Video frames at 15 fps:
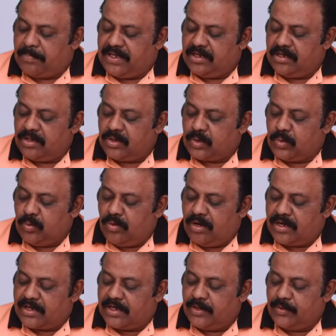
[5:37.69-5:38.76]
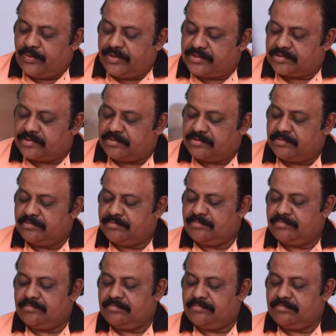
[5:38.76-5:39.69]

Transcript: B, two hundred units.